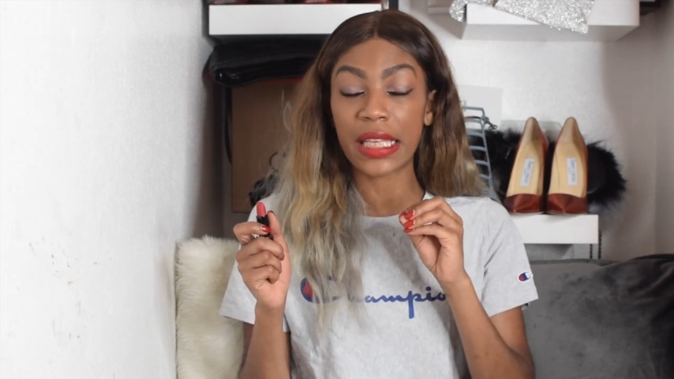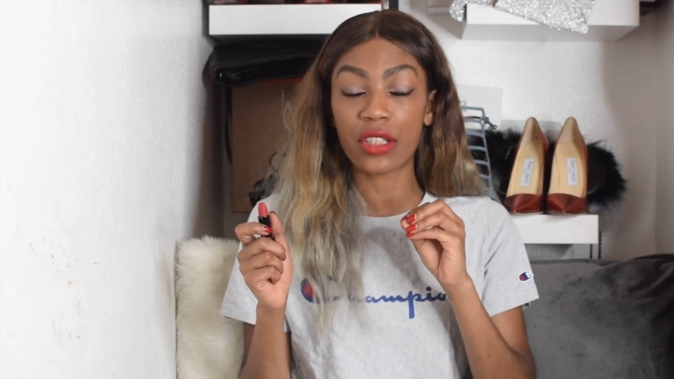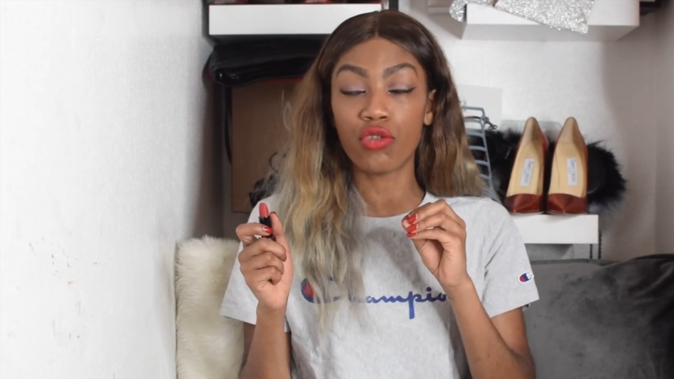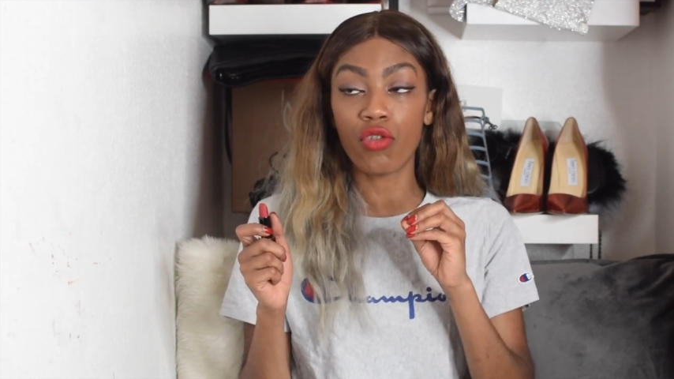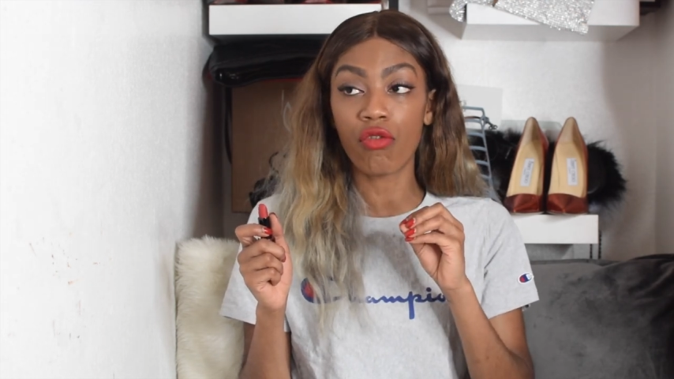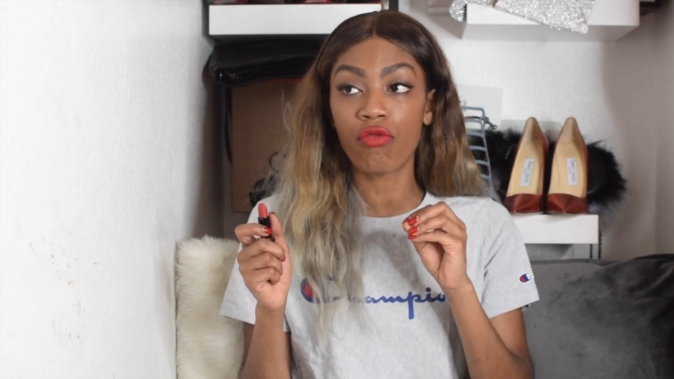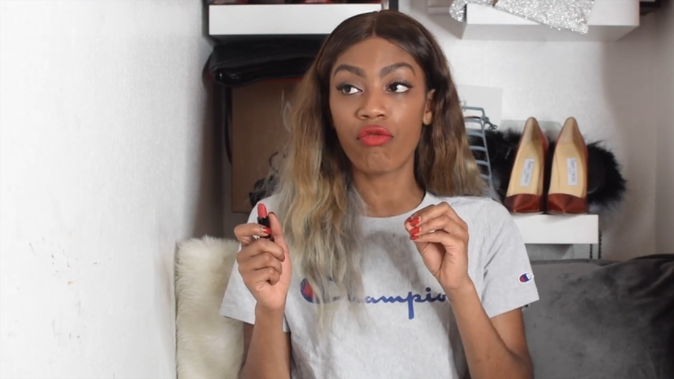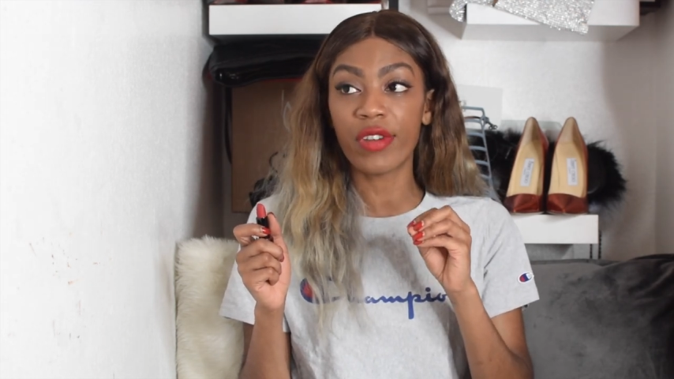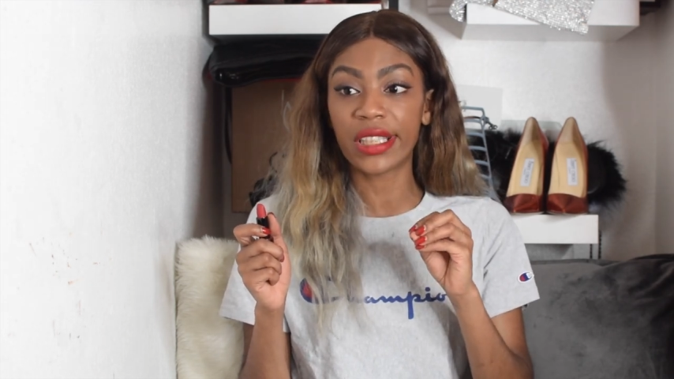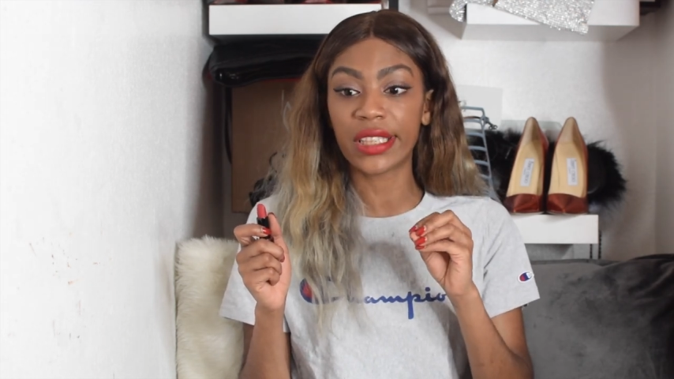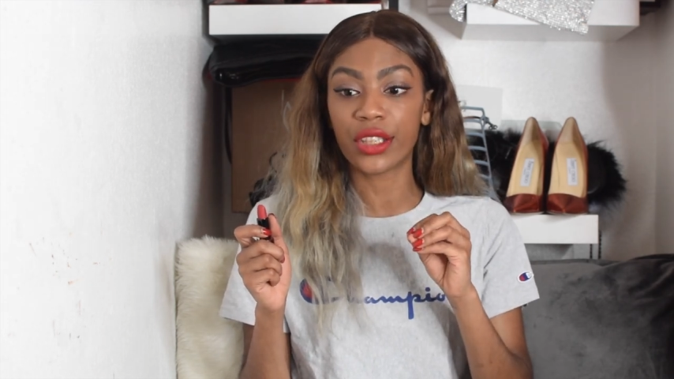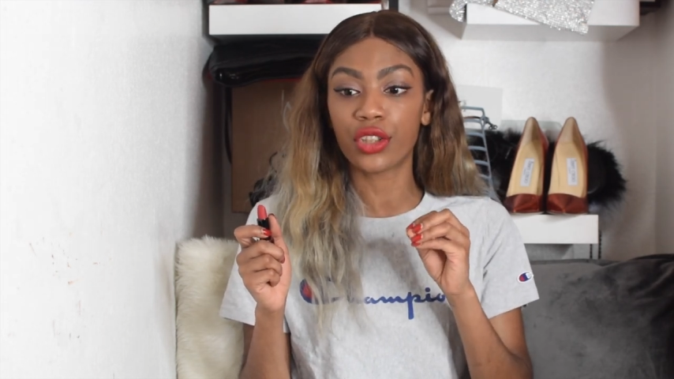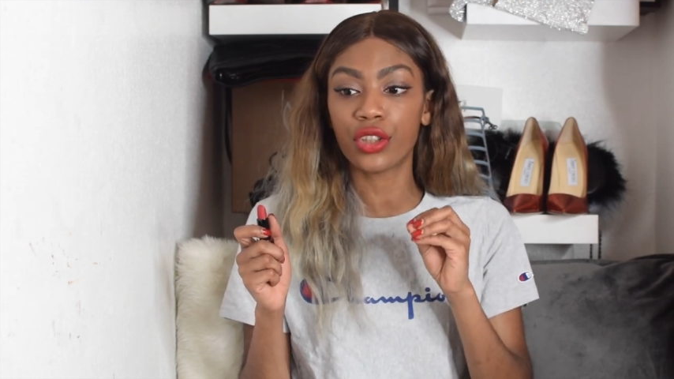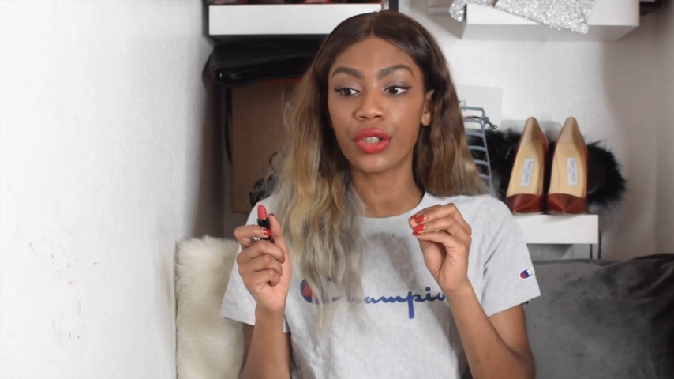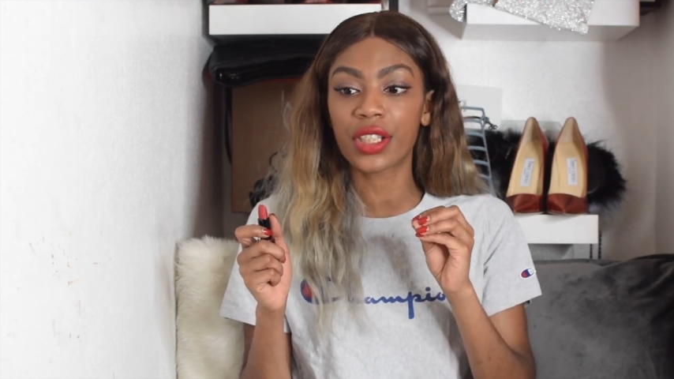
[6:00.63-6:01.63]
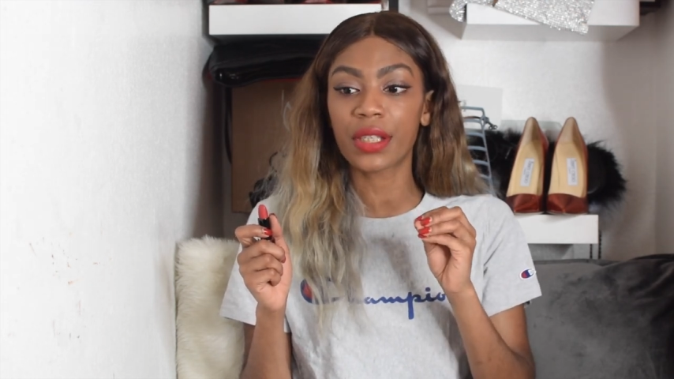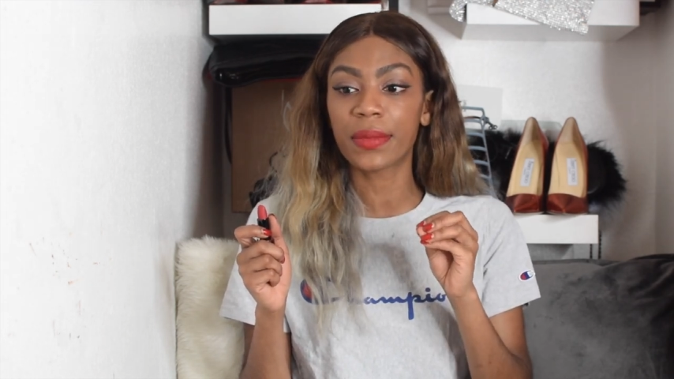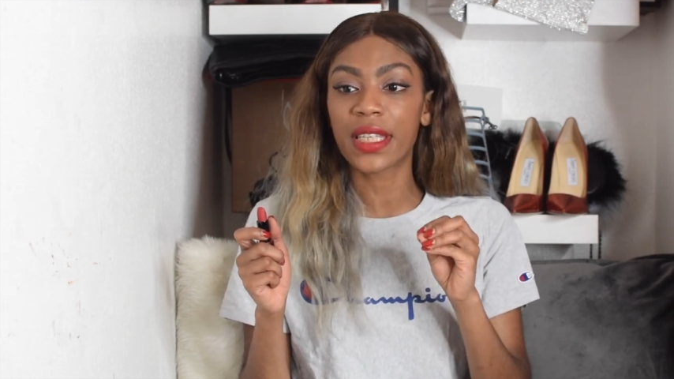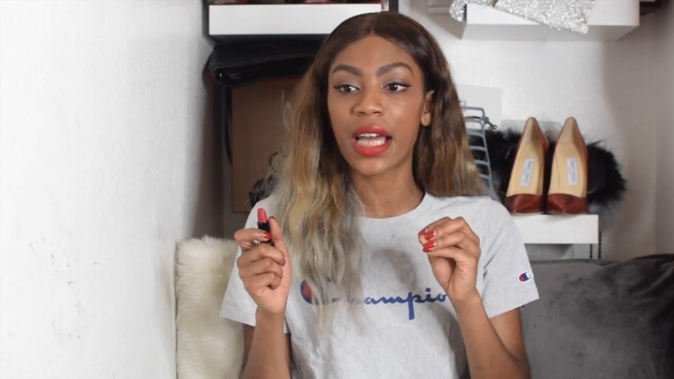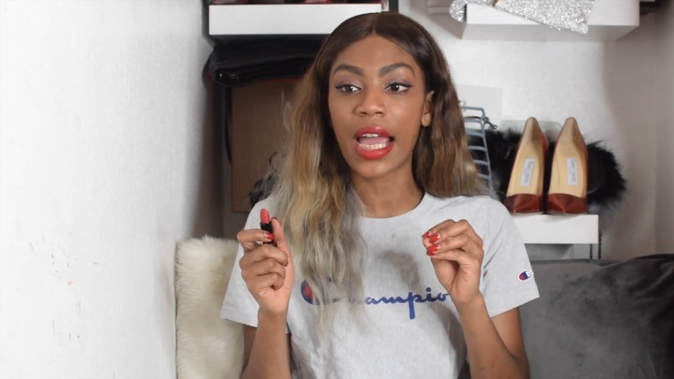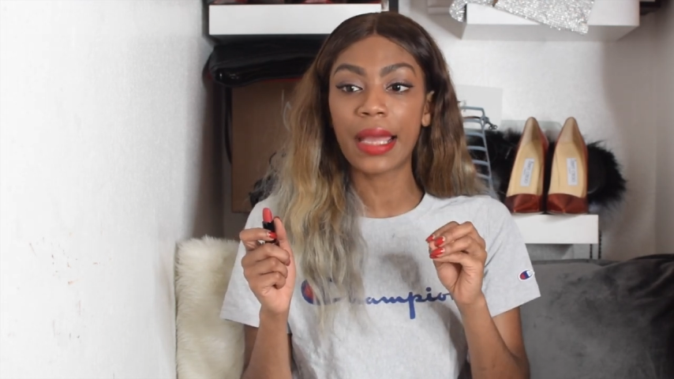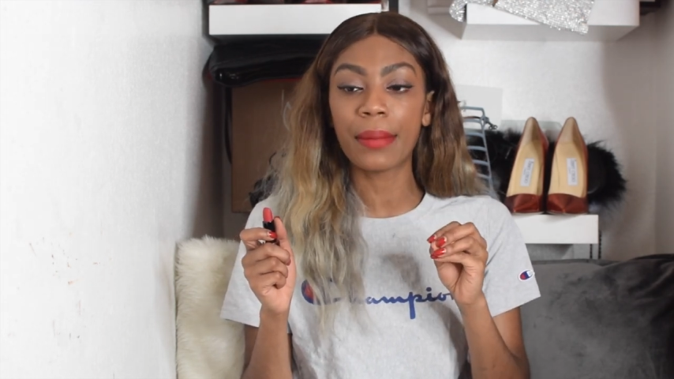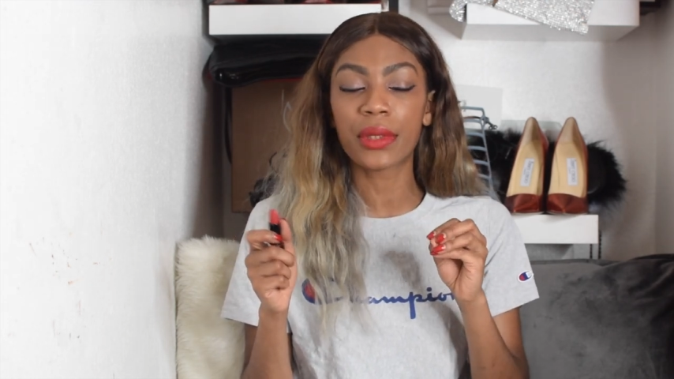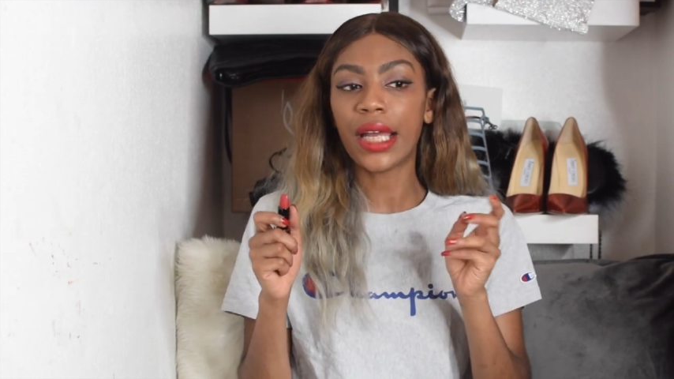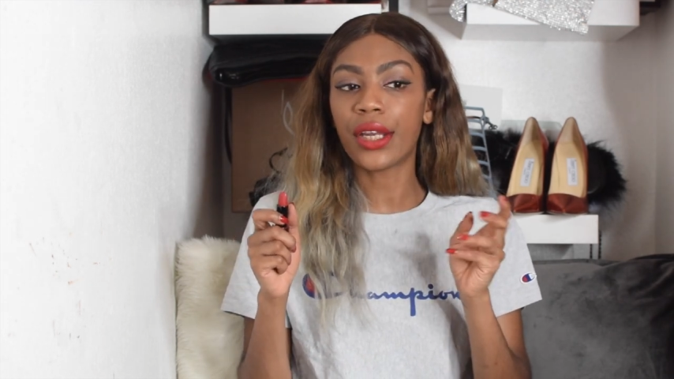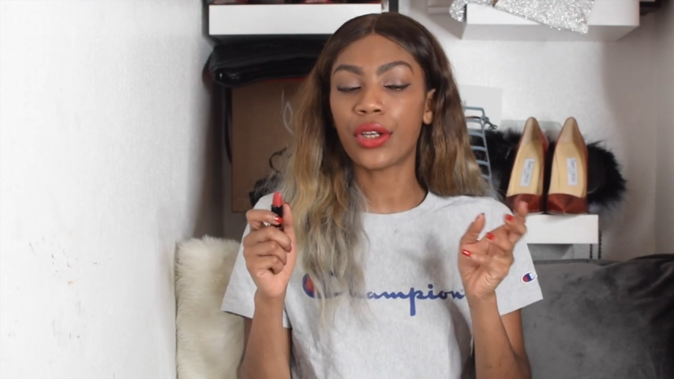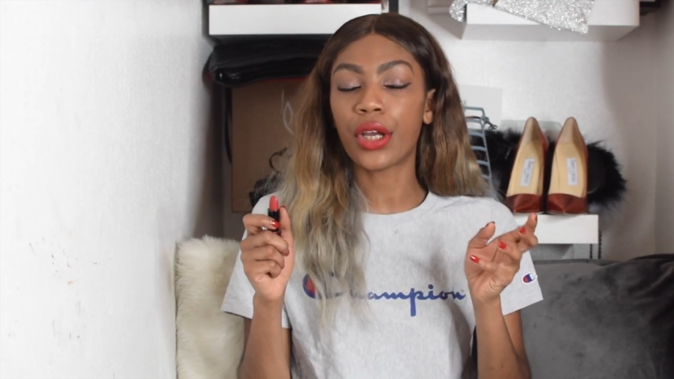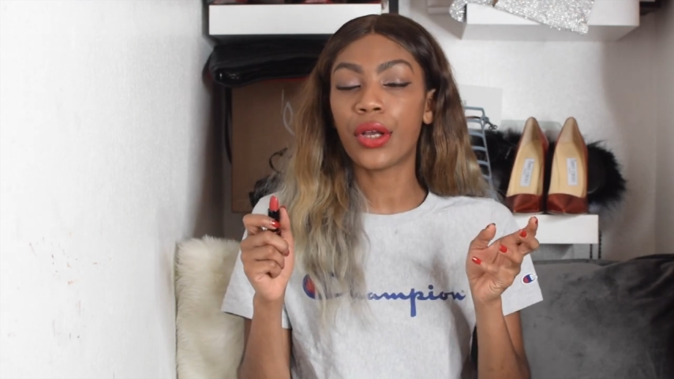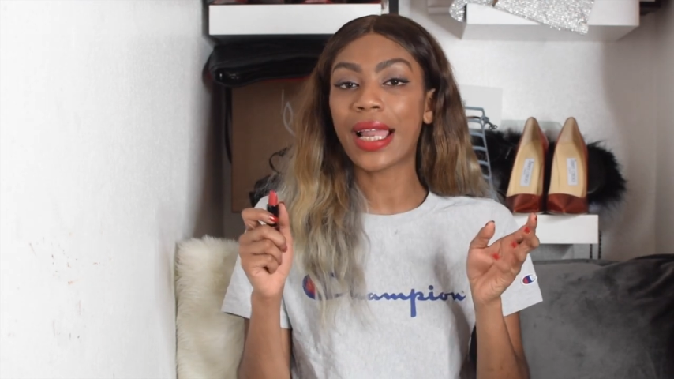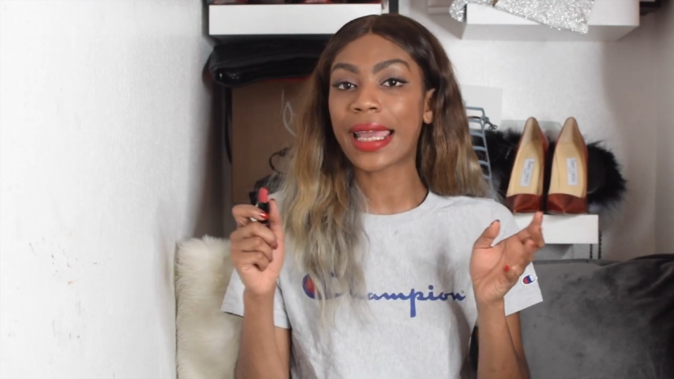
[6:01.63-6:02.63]
It's not rigid. You know, sometimes, I
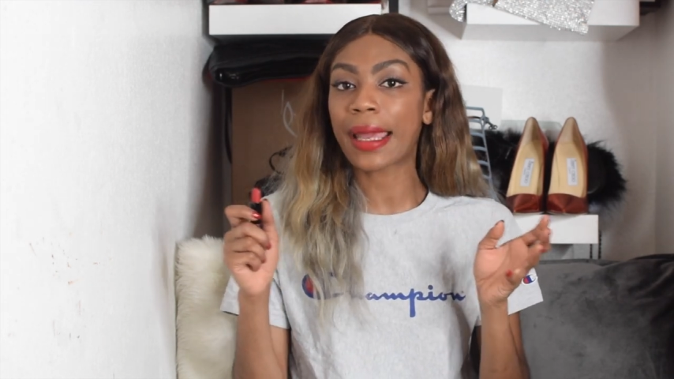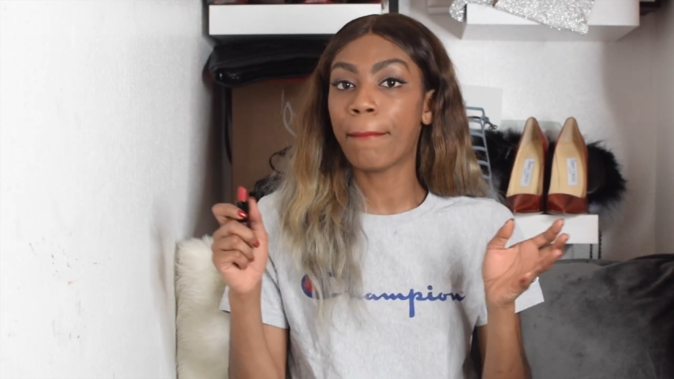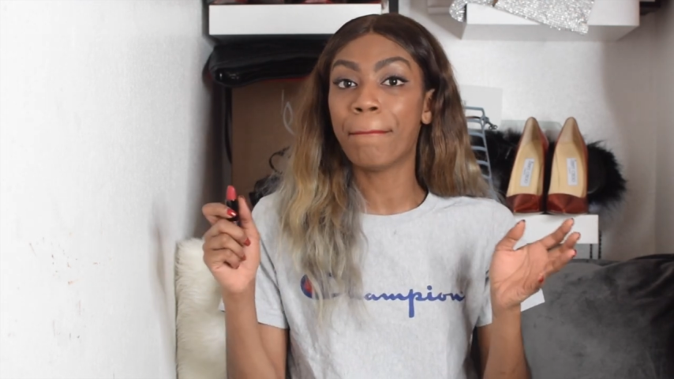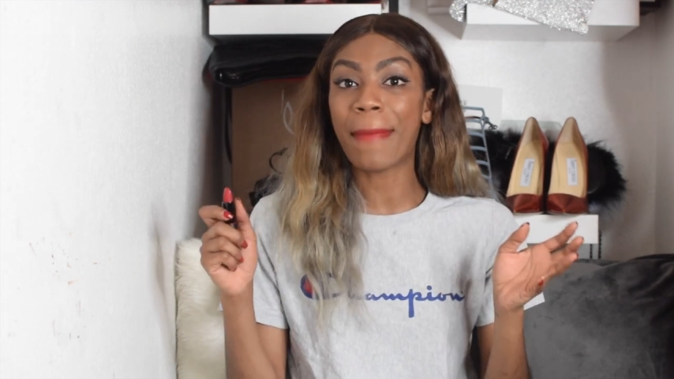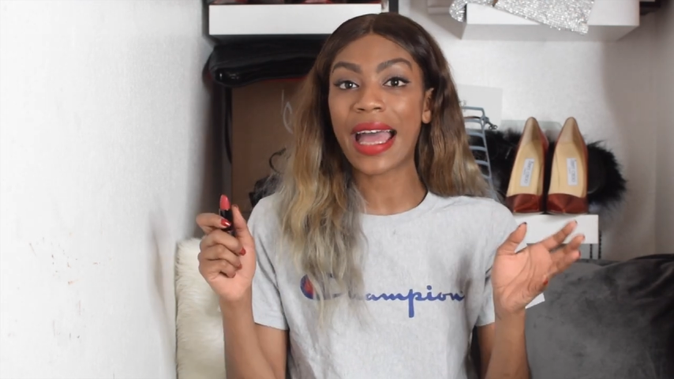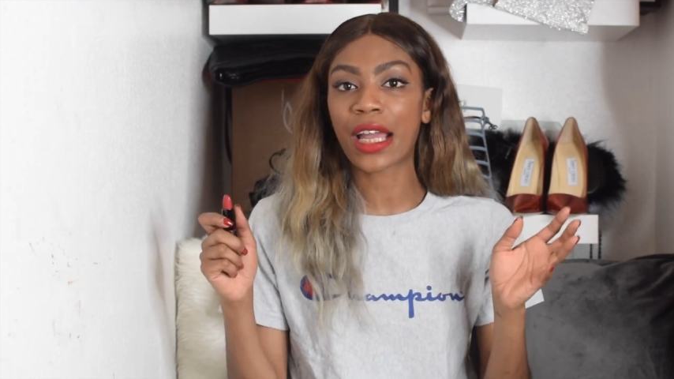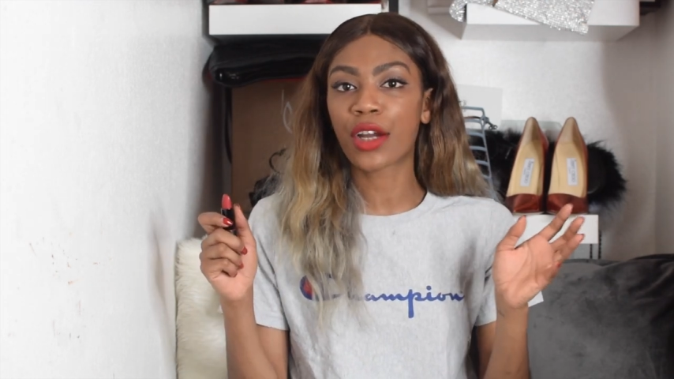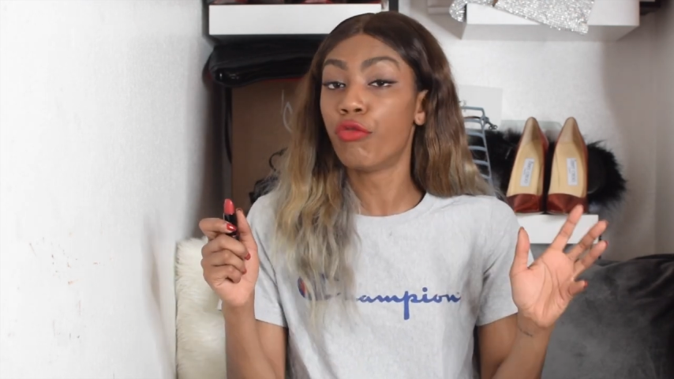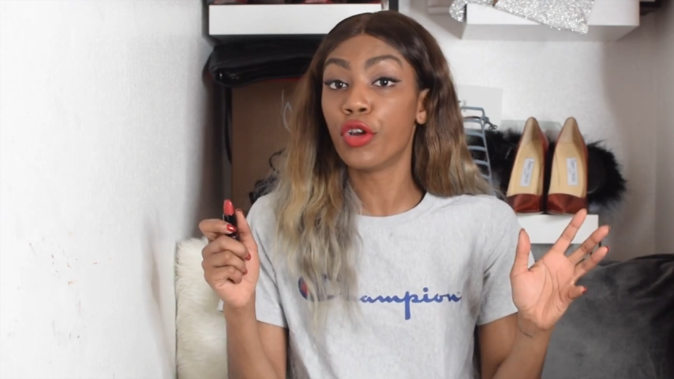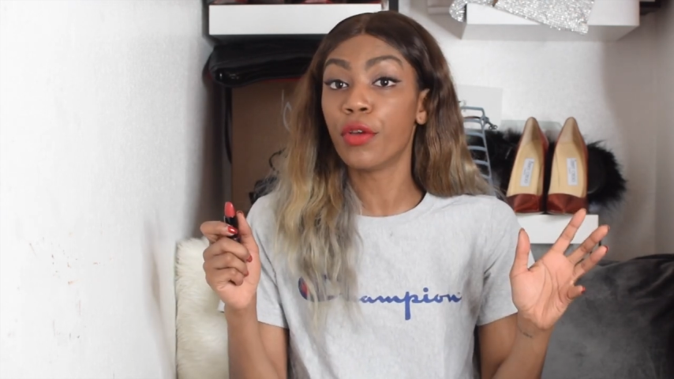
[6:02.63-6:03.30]
don't know, like MAC